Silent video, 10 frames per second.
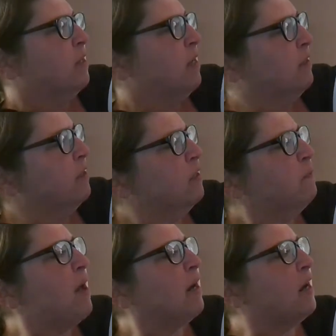And then in the
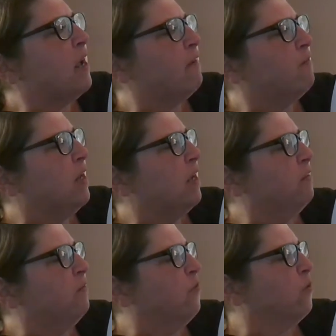back, I have
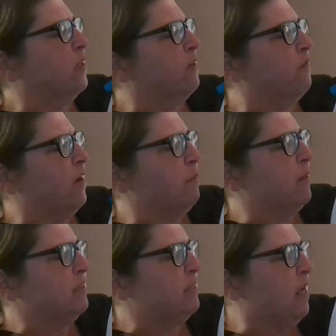negative 40 divided
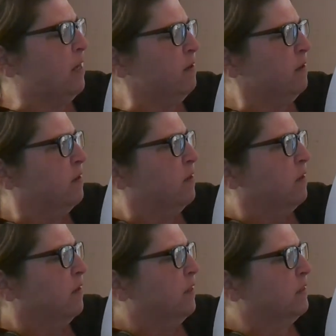by 10.
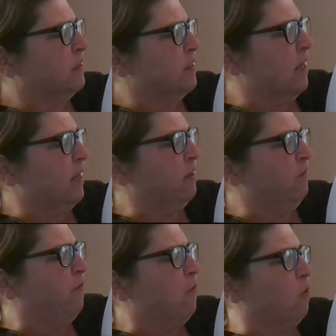That's a
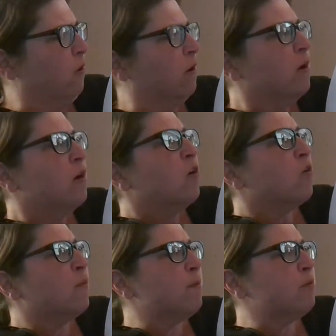negative 4.
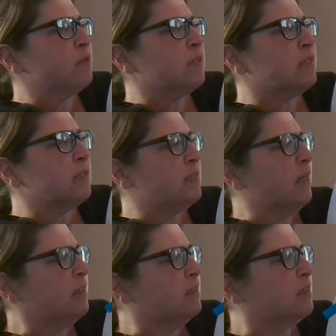Remember,
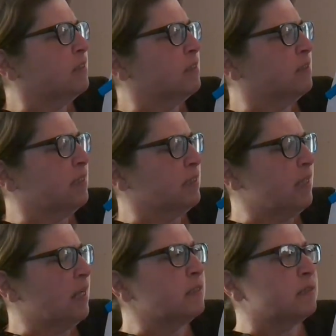6x and
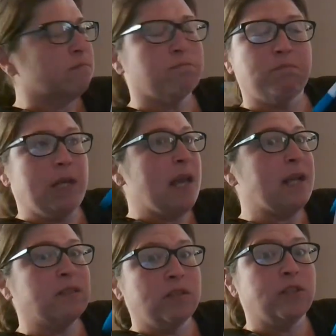6x, they
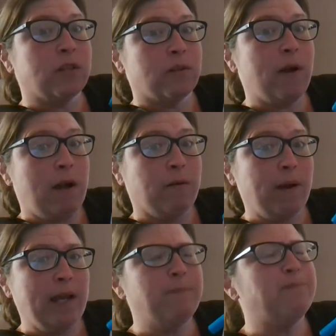cancel each other out,
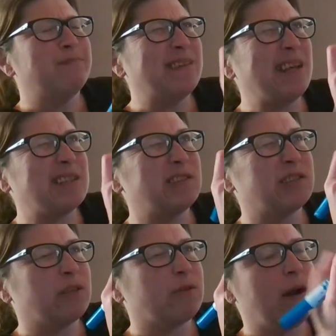right? cancel each
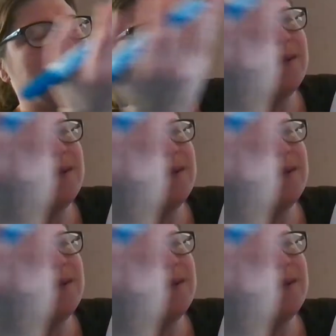other out.